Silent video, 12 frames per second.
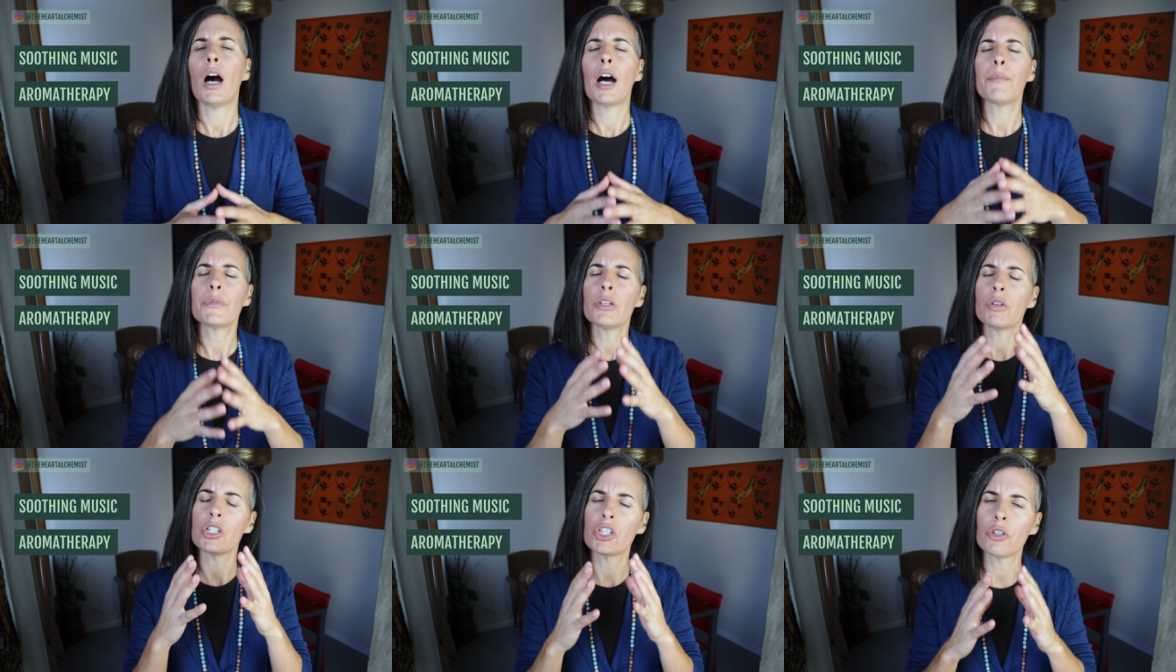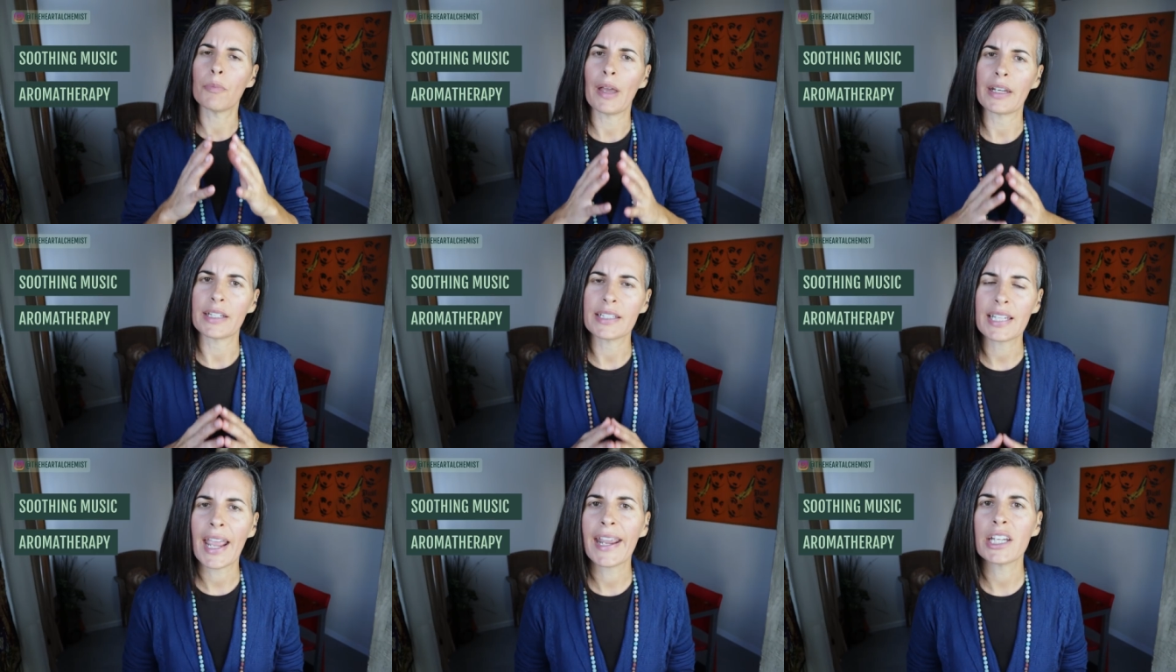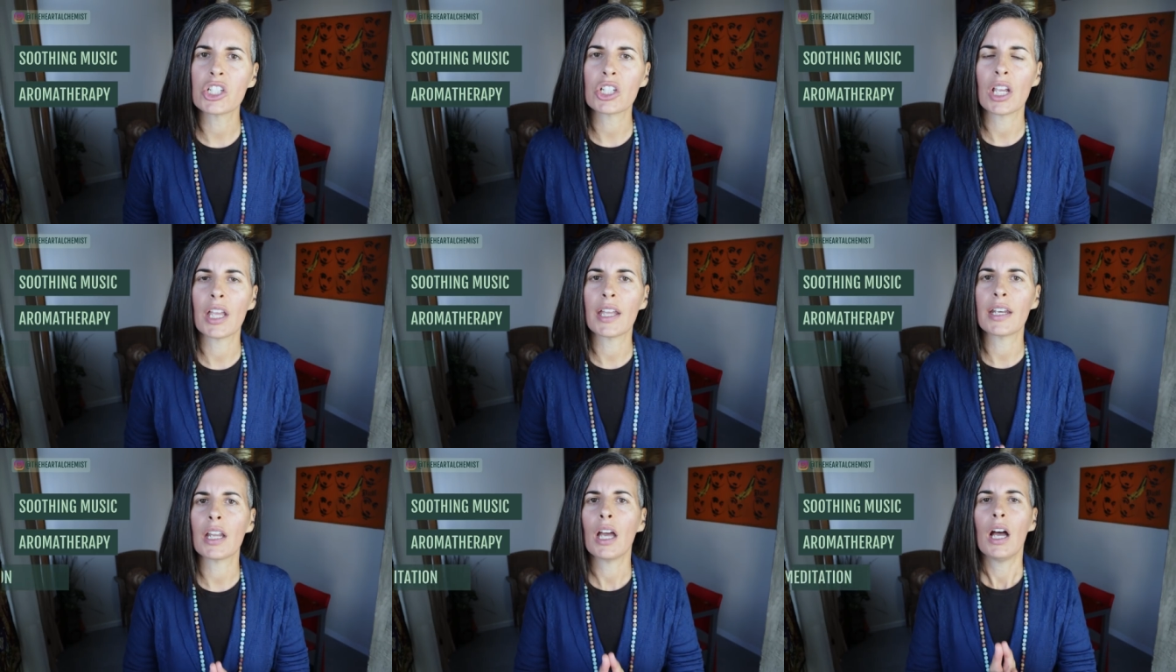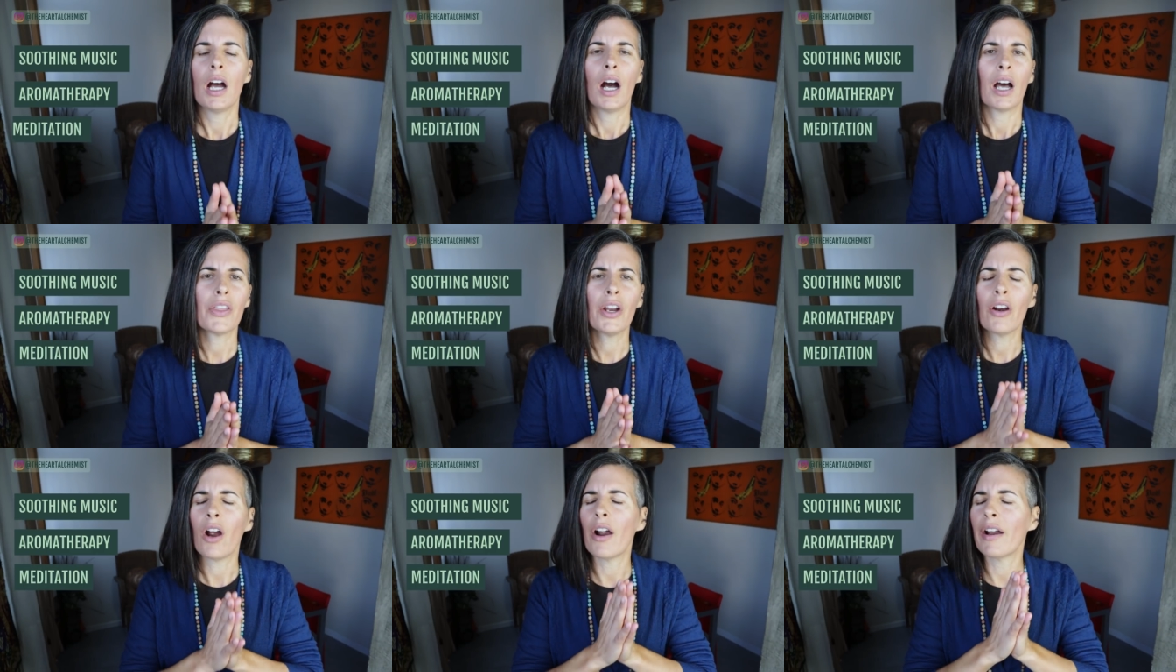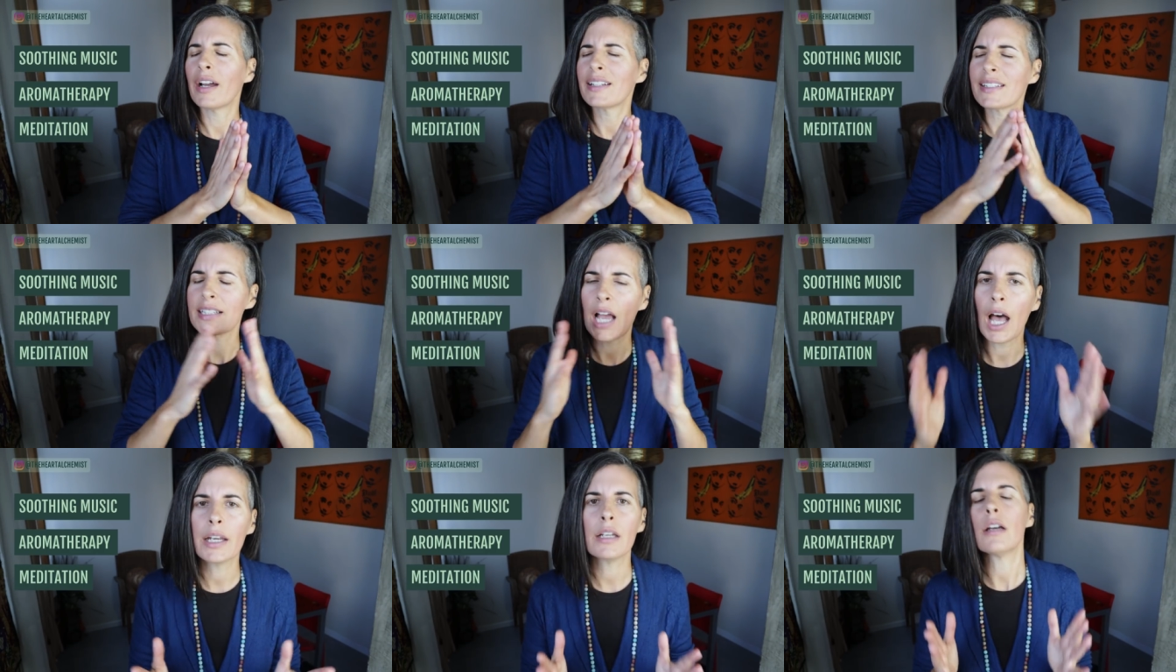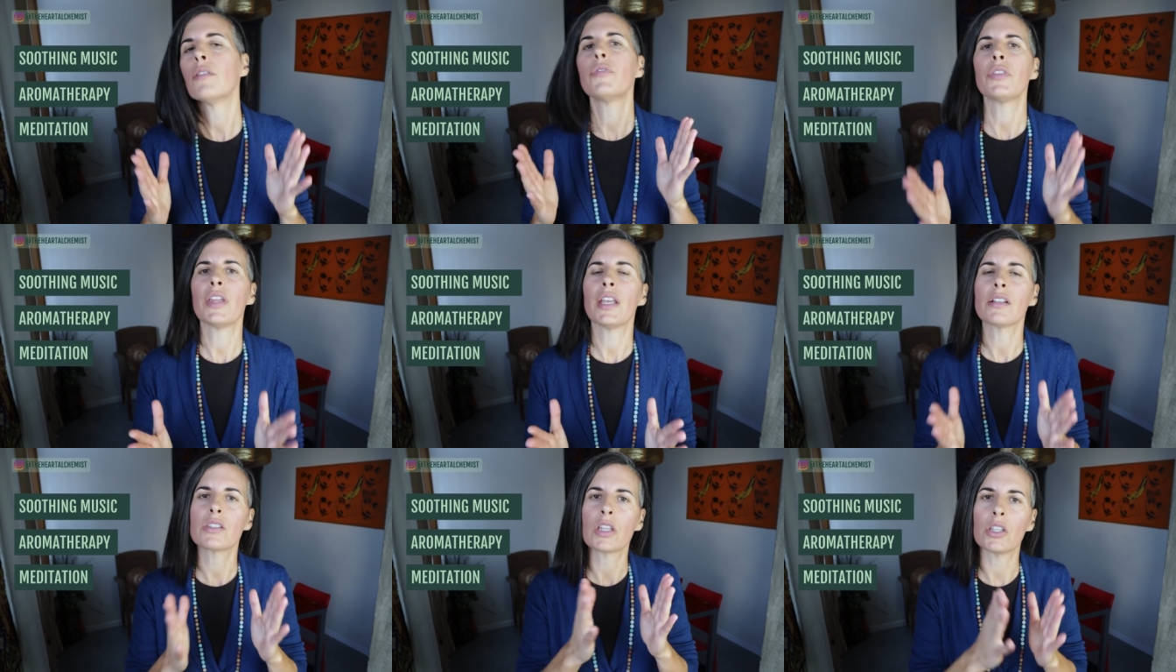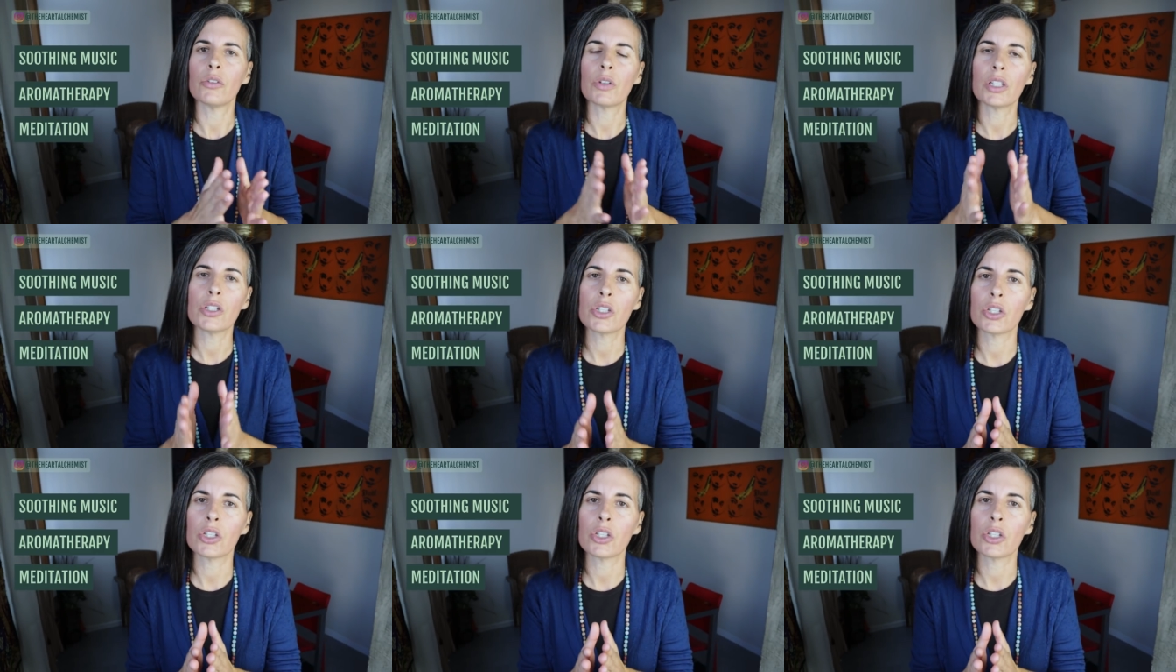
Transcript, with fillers: Um, you can do meditation. There are a ton of things that you can